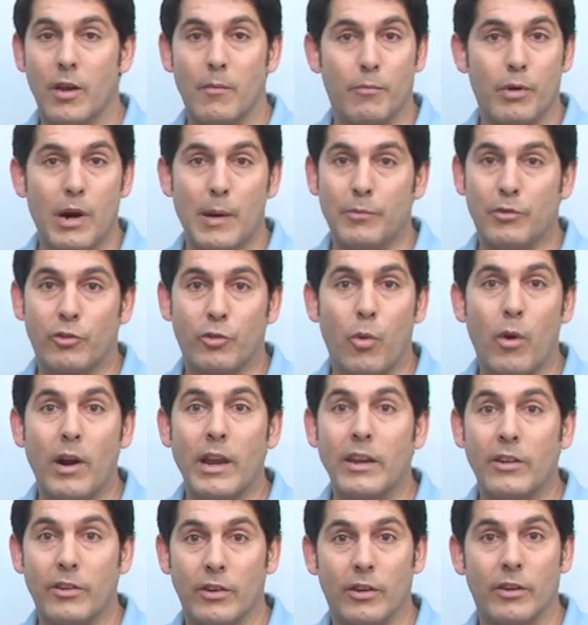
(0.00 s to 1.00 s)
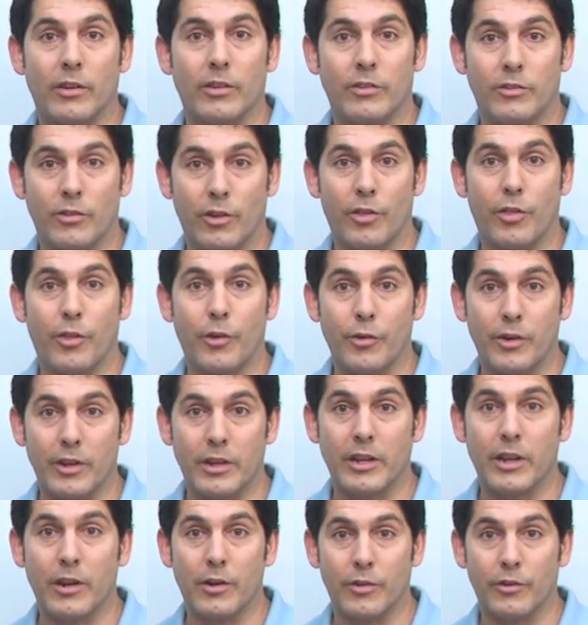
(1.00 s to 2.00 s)
perhaps 20 to 30
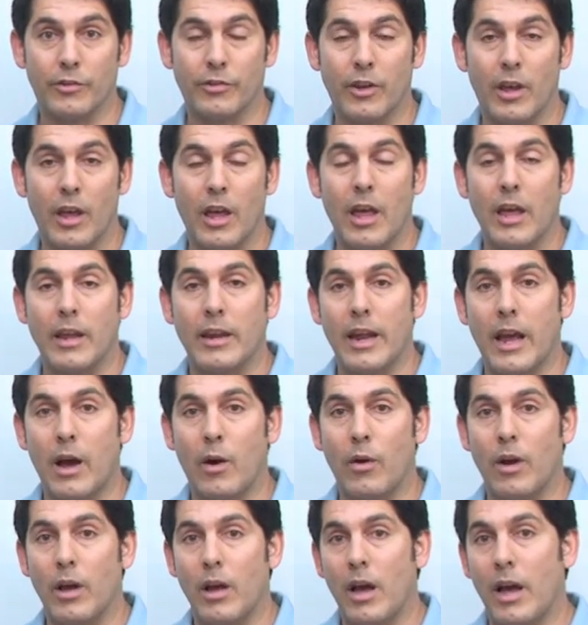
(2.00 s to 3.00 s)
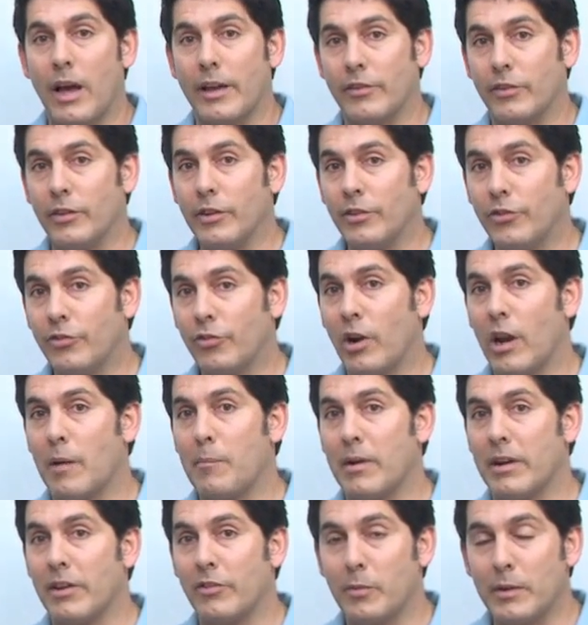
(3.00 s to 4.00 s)
years. Now, it's going to start
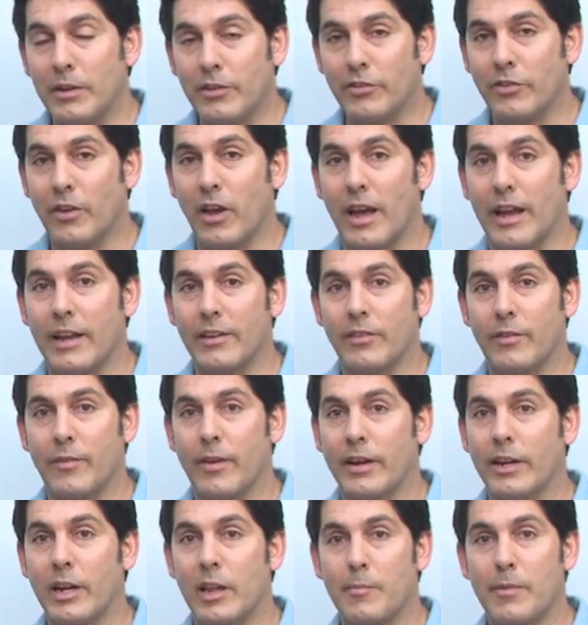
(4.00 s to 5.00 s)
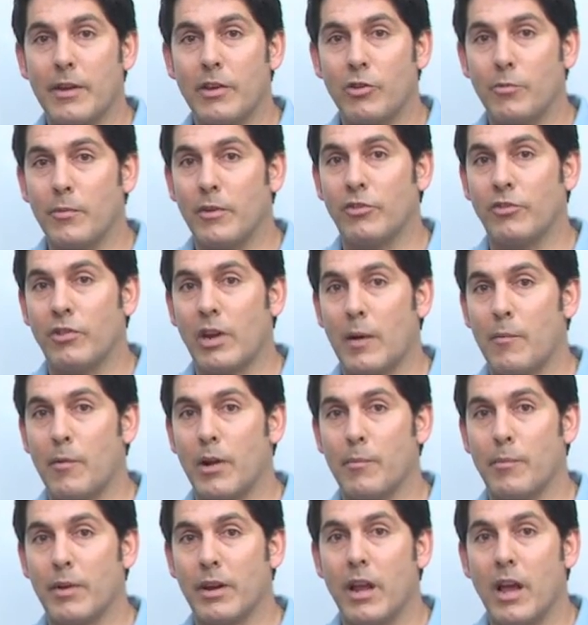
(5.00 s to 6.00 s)
off by just with science. I'm not going to spend too much time
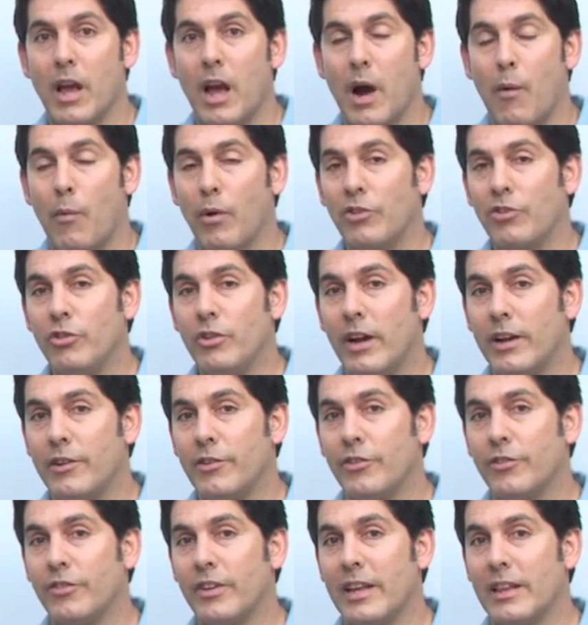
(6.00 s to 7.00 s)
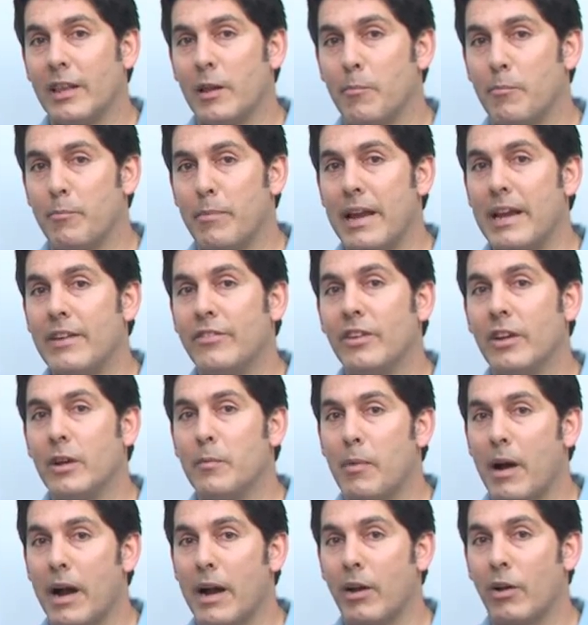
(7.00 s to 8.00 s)
on it, but I want you to understand the
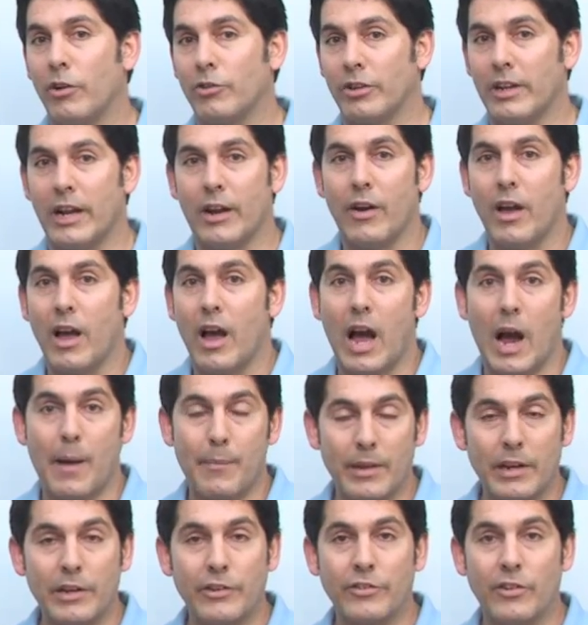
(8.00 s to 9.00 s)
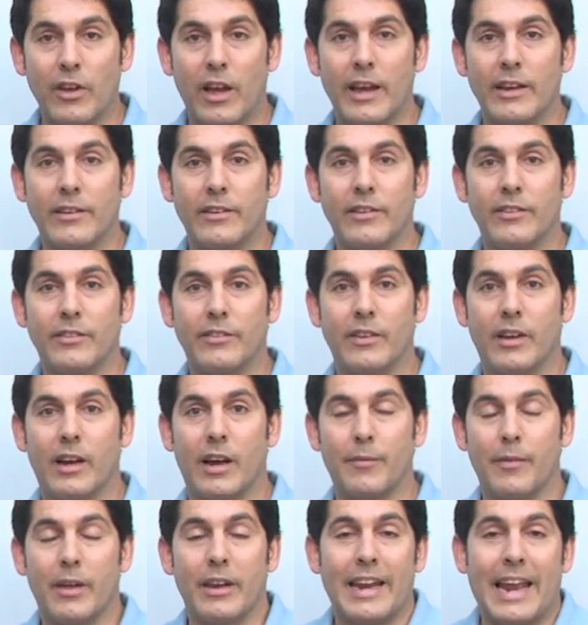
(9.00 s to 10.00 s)
basic biology. Now, I'm not a scientist.
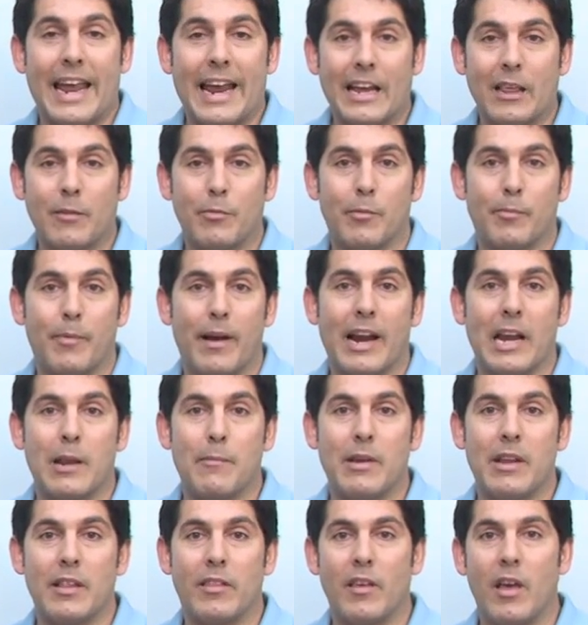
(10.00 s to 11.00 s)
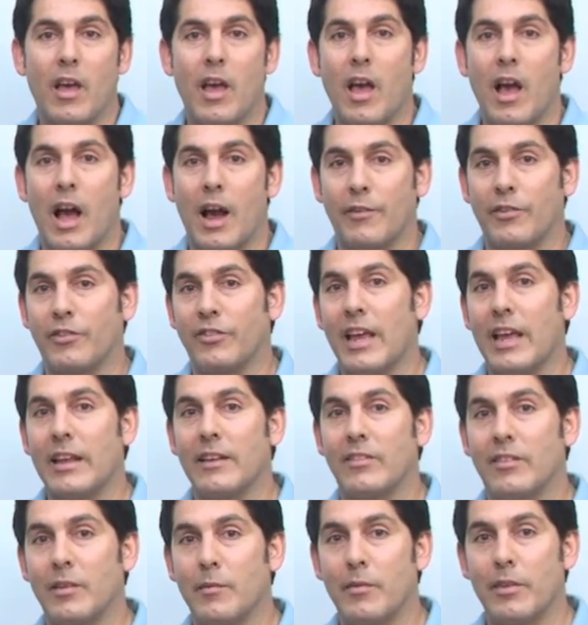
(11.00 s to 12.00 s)
I'm not an expert by any means. I've sat
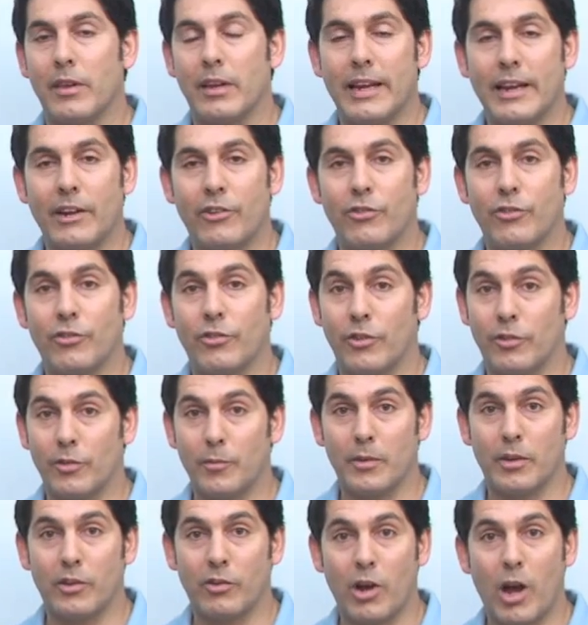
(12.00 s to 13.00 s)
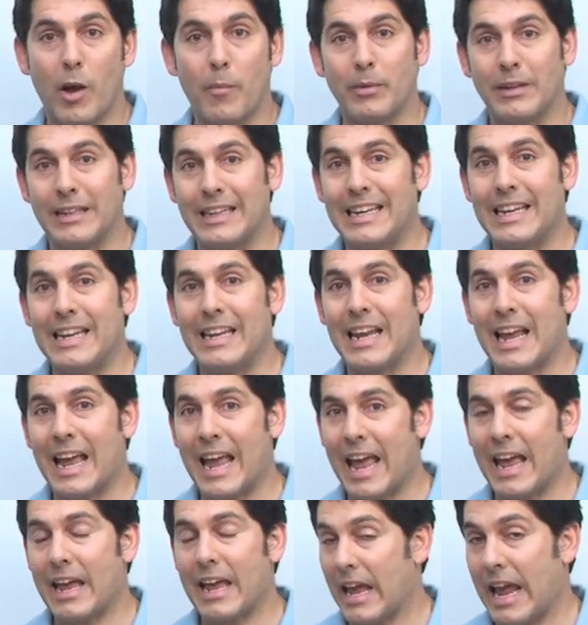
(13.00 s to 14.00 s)
in some of the lectures of some of the top leading
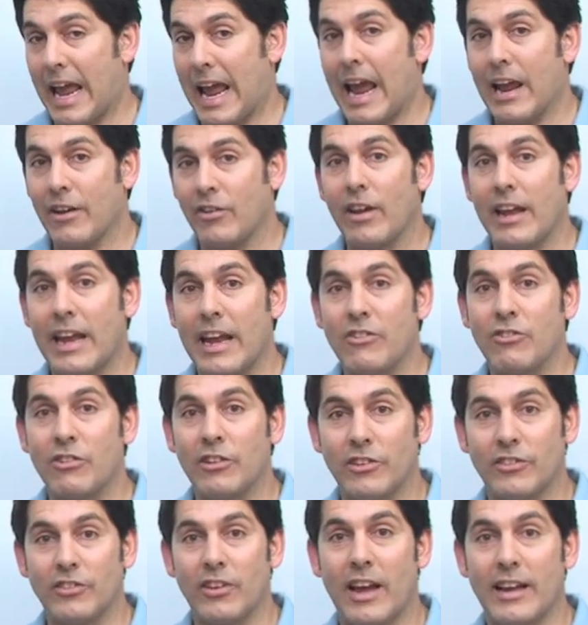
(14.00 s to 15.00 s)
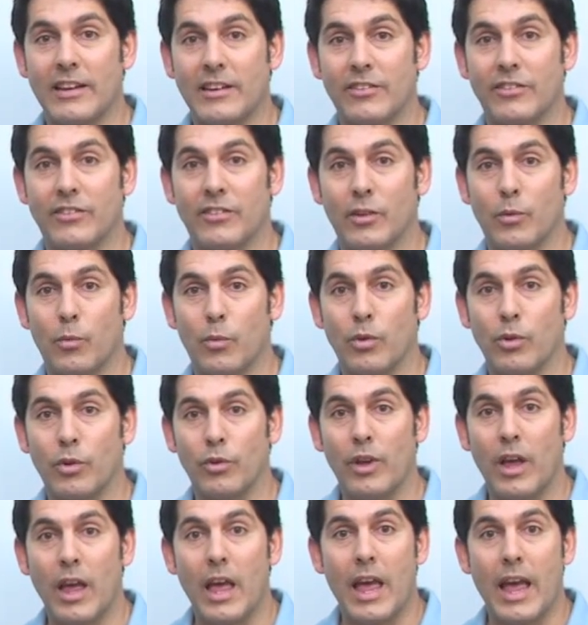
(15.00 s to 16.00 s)
anti-aging scientists in the
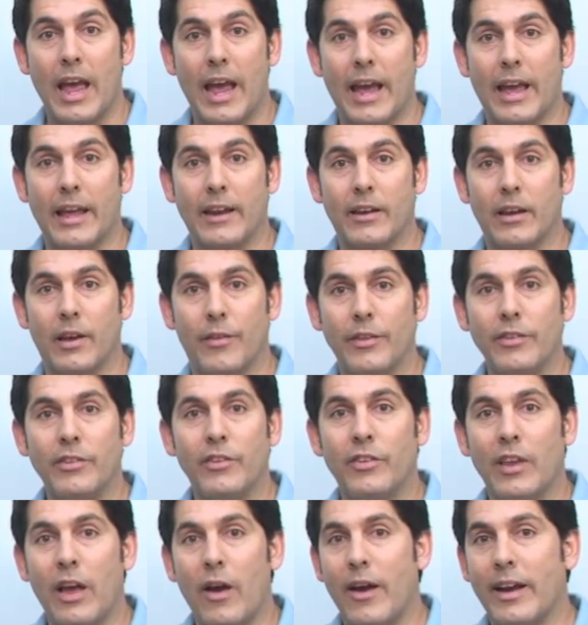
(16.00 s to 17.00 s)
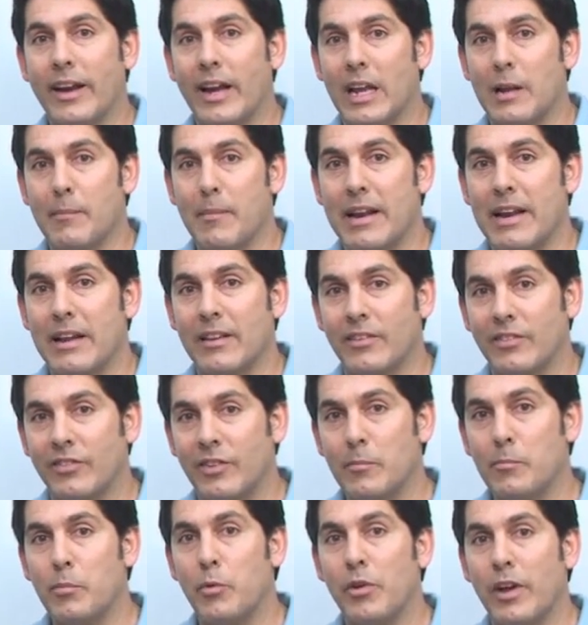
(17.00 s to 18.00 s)
world, and this is how I kind of made it
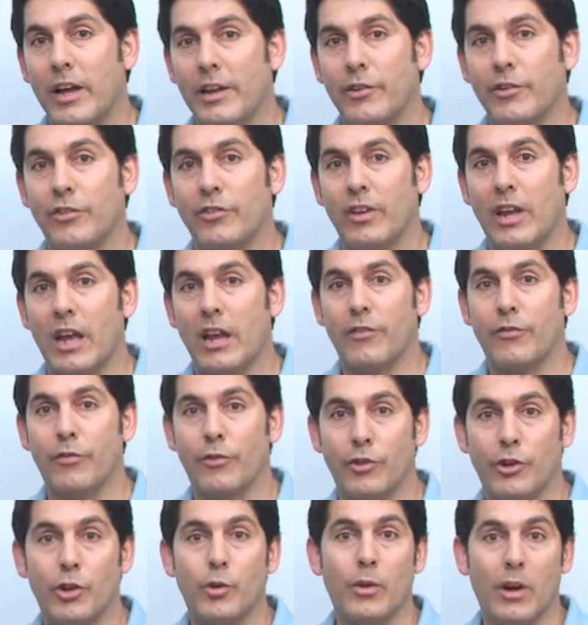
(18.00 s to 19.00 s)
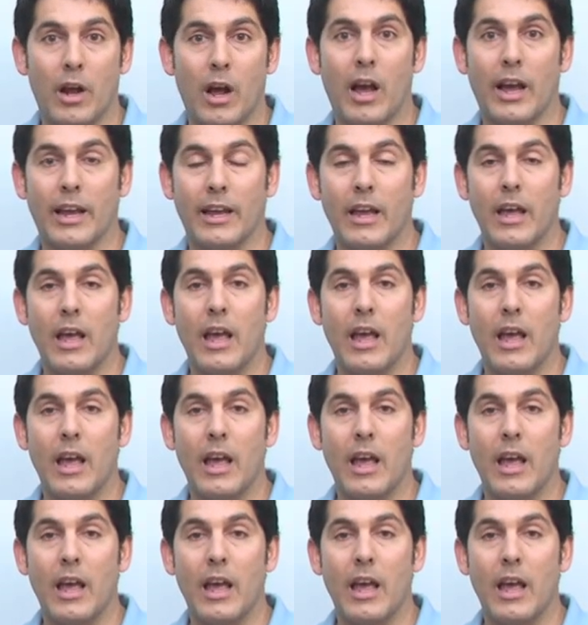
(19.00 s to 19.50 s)
simple to understand for you and I.